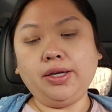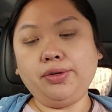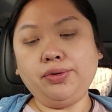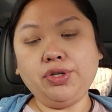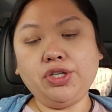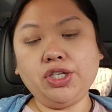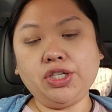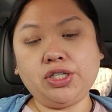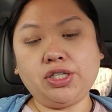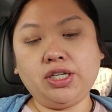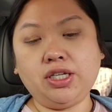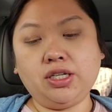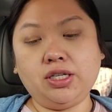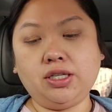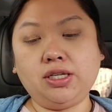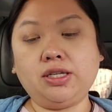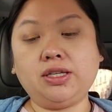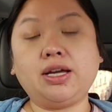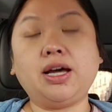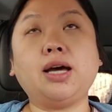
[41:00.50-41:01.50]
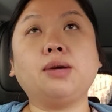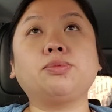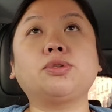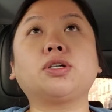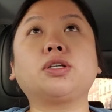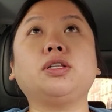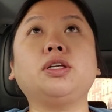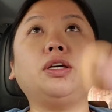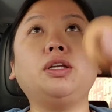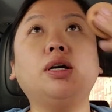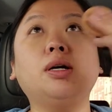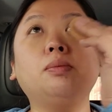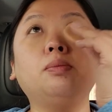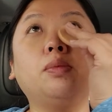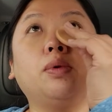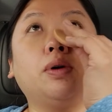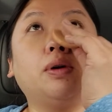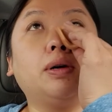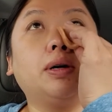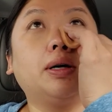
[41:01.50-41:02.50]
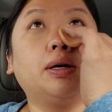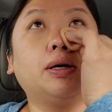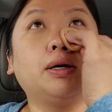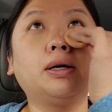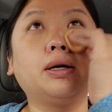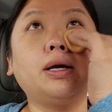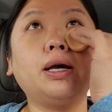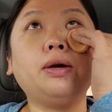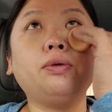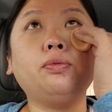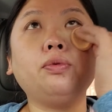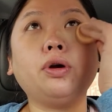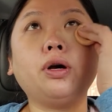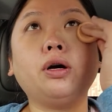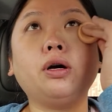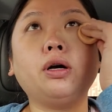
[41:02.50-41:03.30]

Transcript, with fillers: we just needed the time to clean up more. And